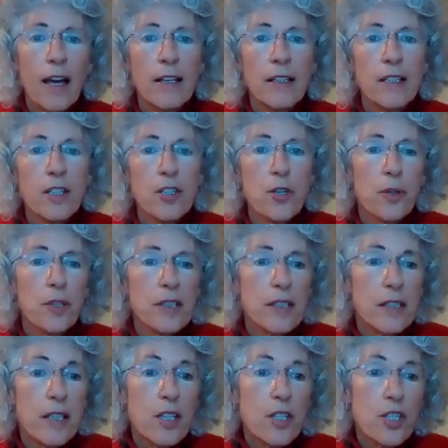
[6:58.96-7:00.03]
And as you can
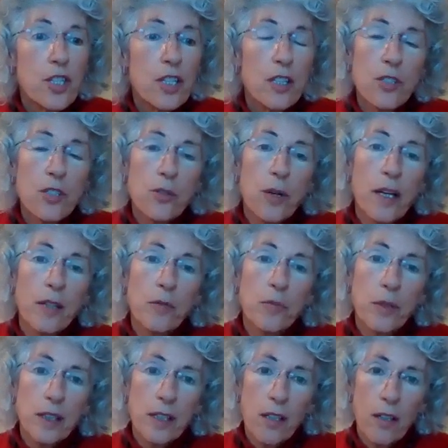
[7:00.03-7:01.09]
see, she is trying
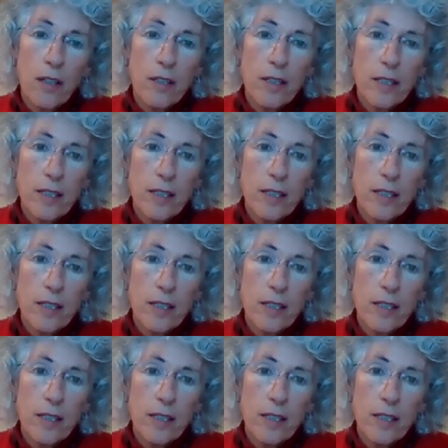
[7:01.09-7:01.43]
really hard